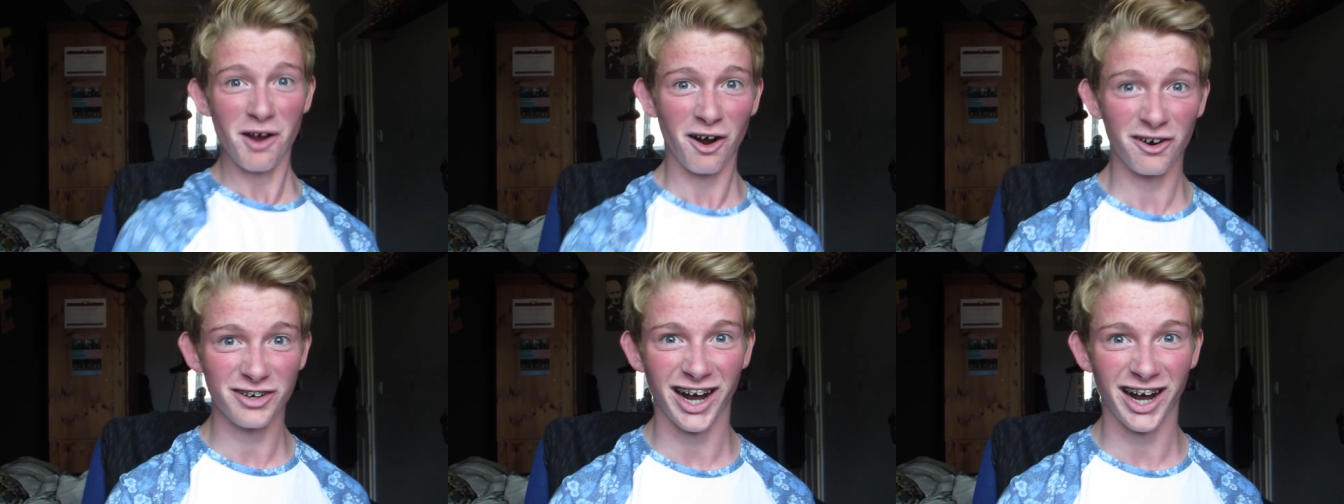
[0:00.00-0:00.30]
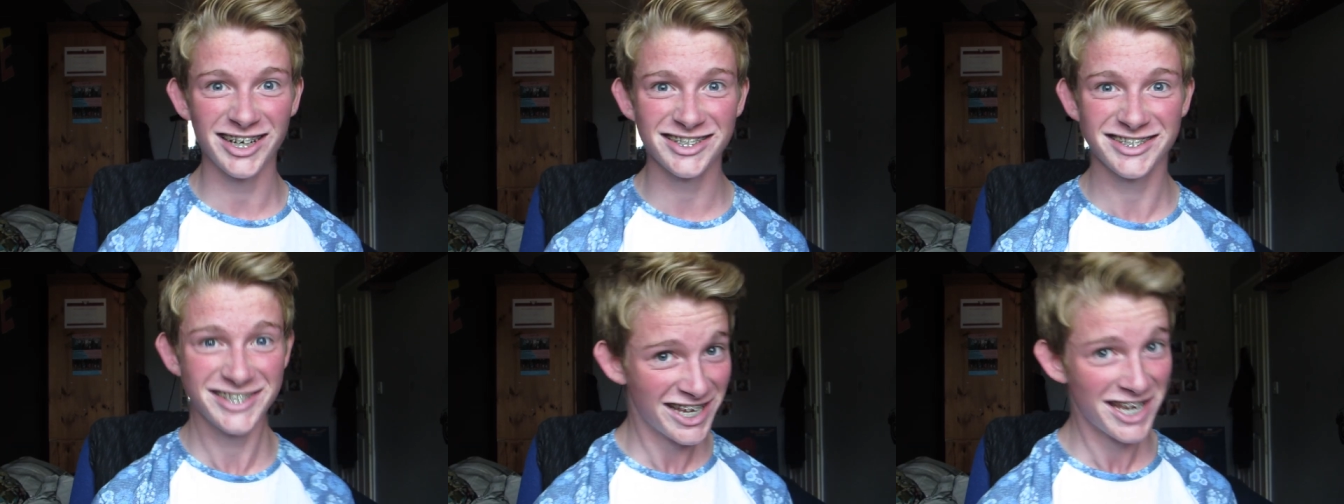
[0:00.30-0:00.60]
little
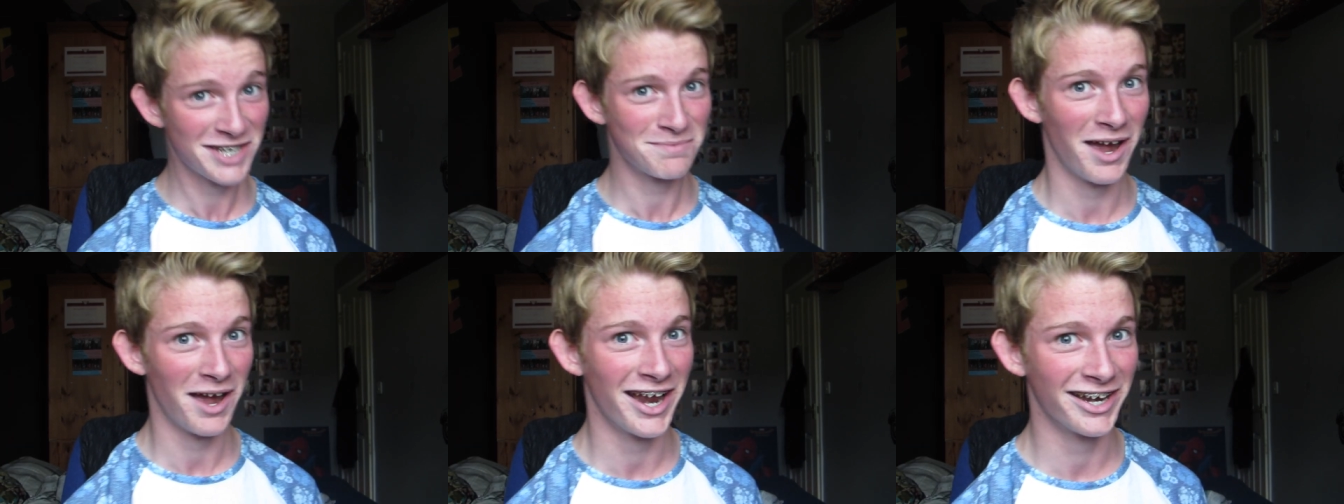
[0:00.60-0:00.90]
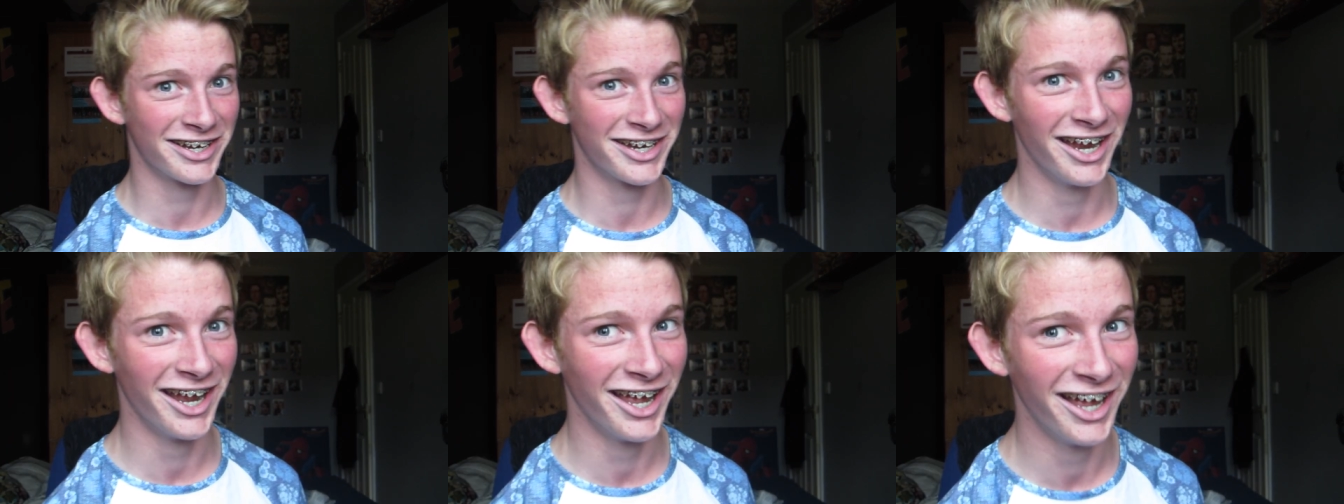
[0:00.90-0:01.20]
guys, TLS
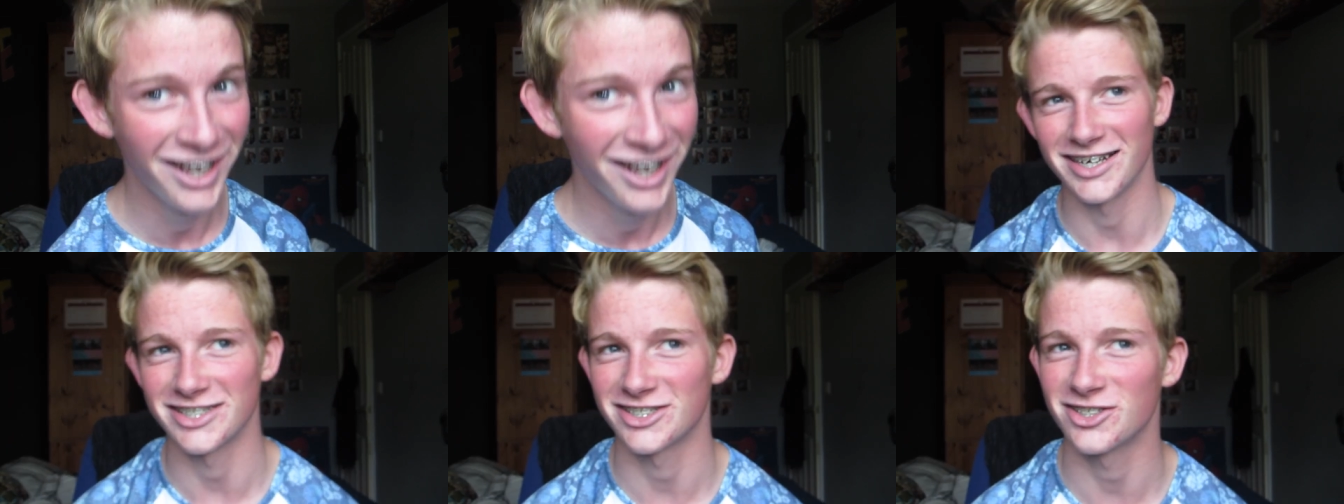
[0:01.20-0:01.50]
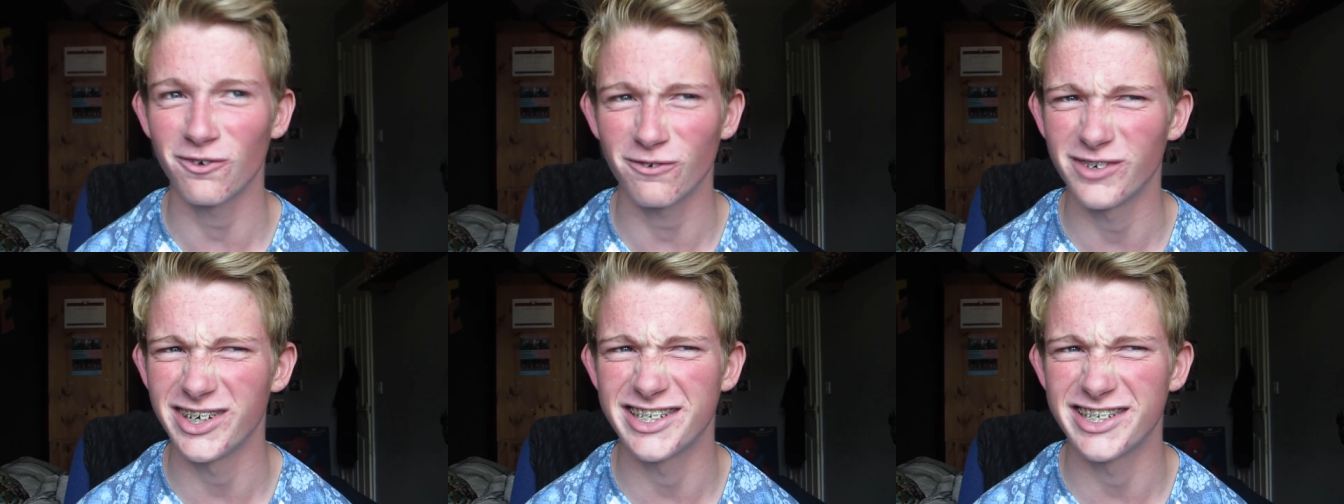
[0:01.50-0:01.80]
Maniac here. That's
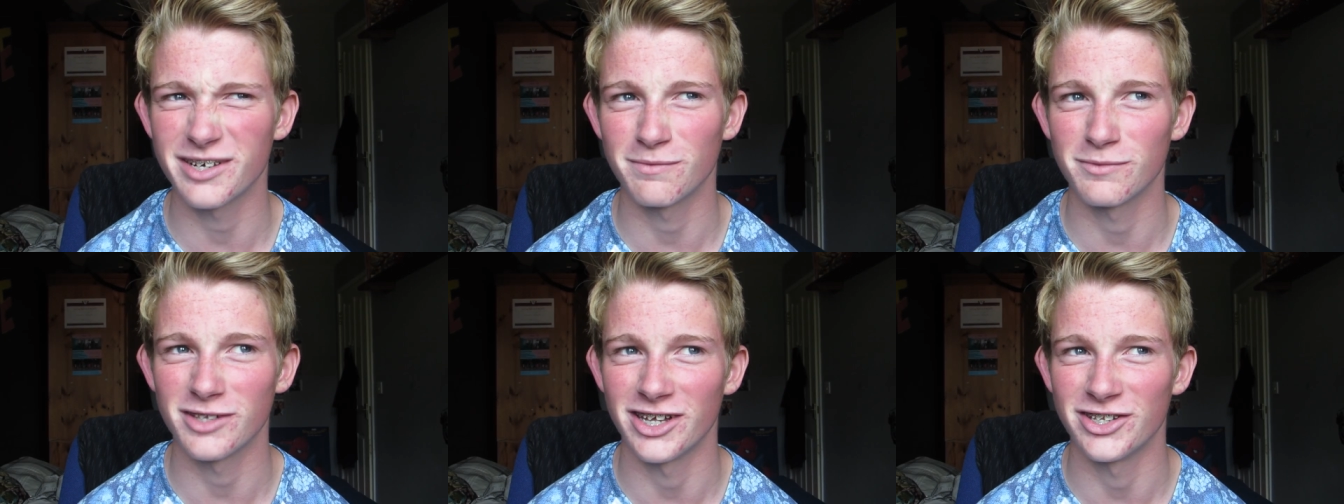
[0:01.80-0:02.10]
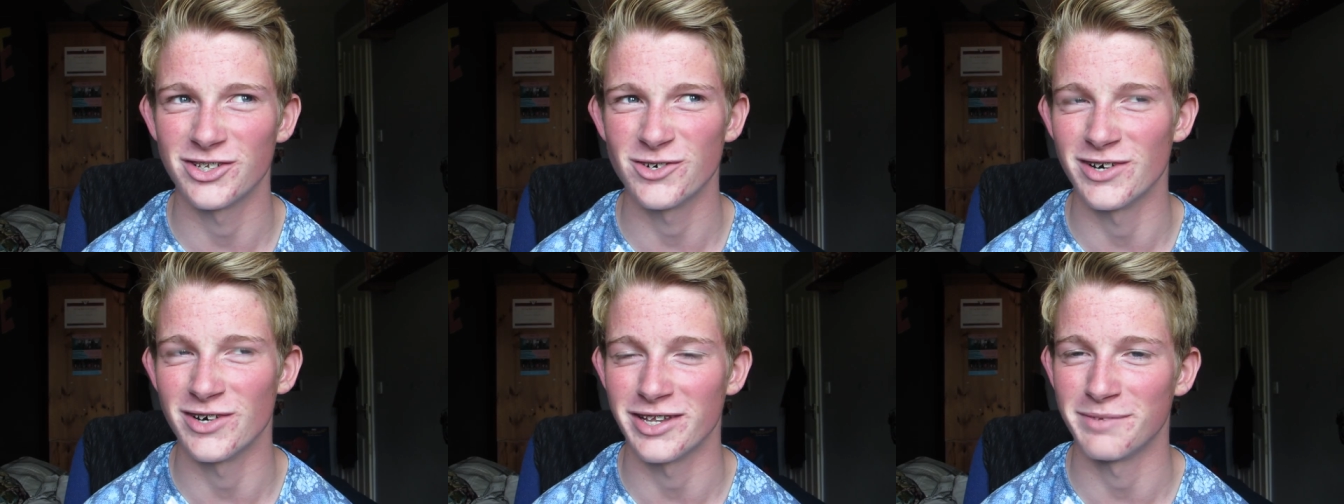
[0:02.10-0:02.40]
not really something
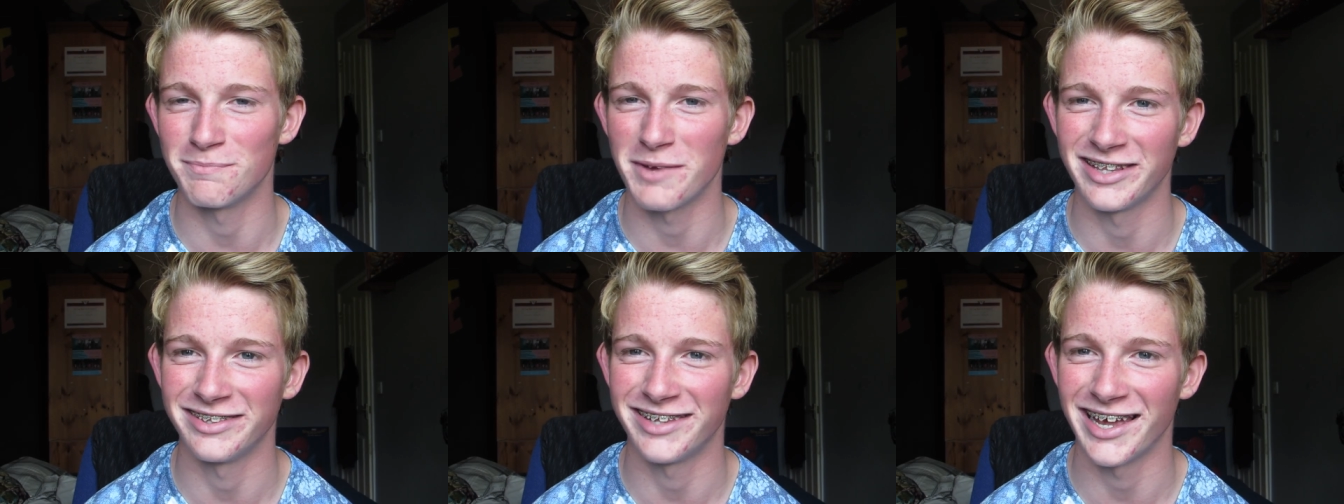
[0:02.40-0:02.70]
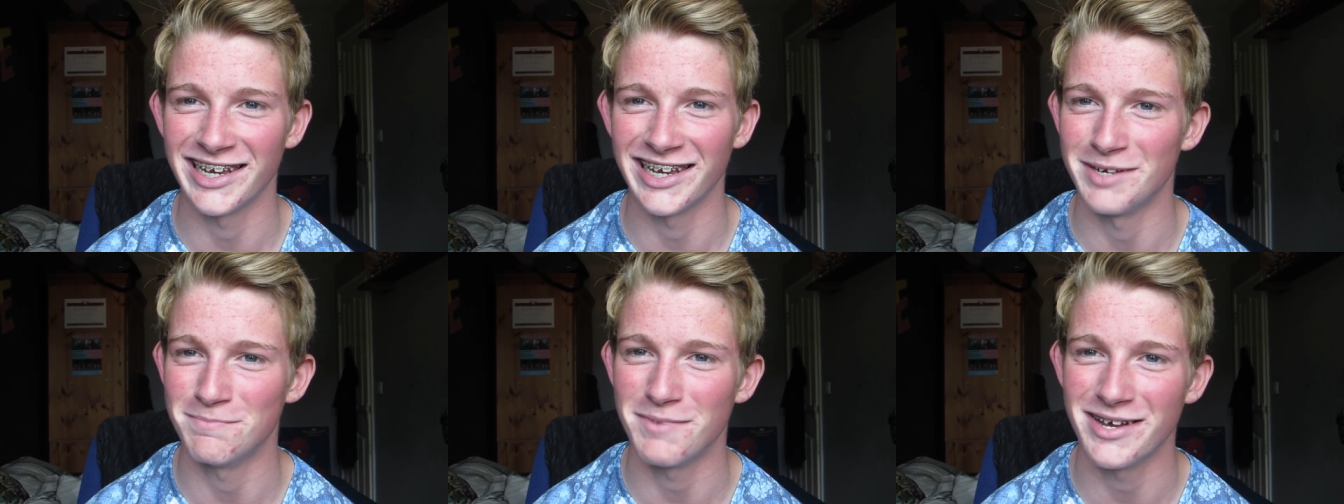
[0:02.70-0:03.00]
I do on a
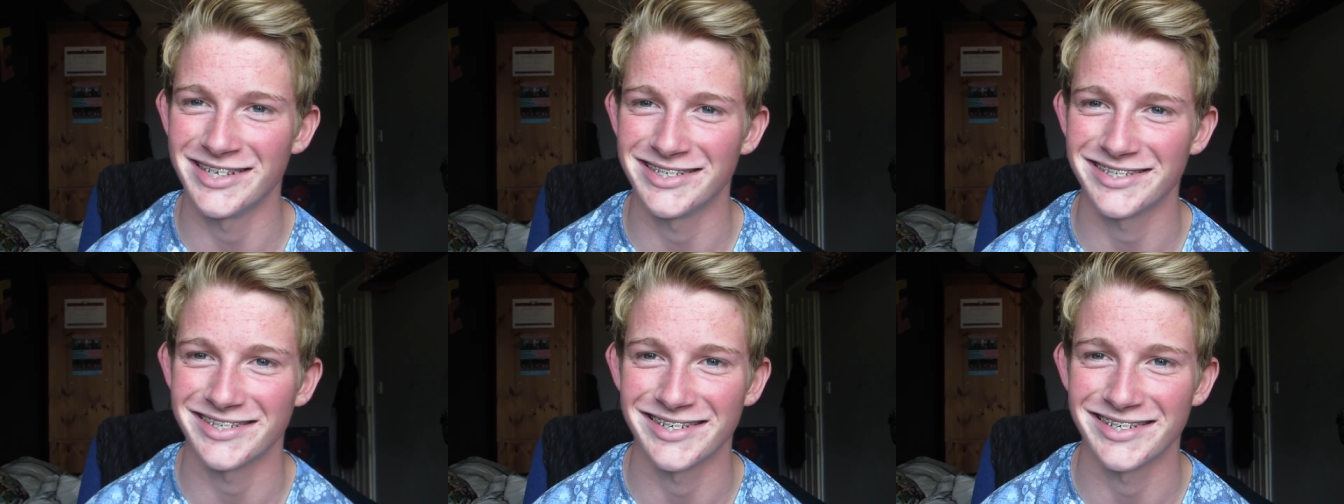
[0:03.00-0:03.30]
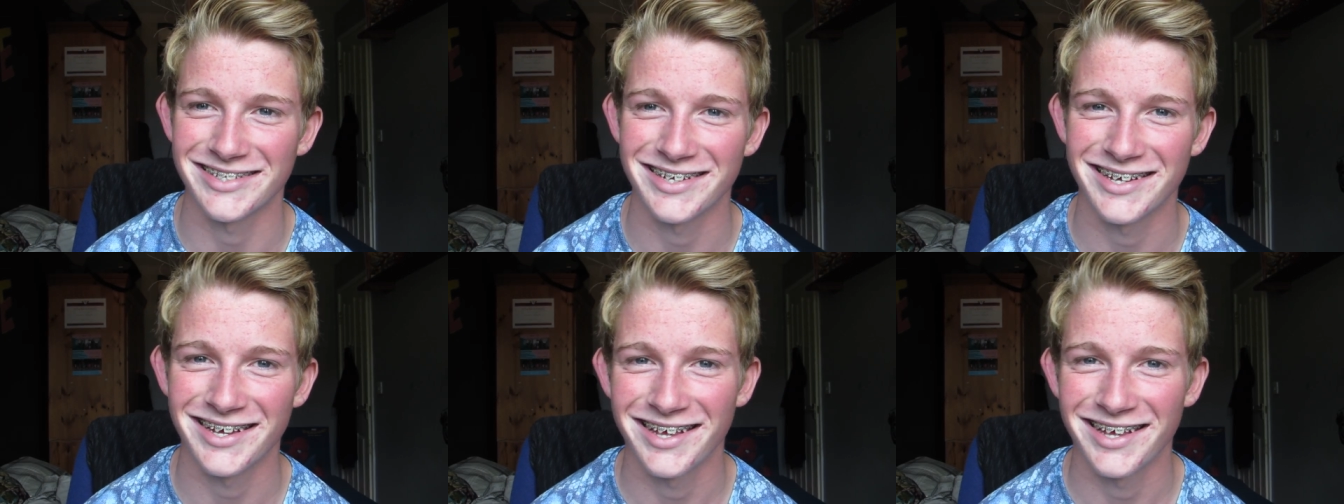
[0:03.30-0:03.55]
daily basis.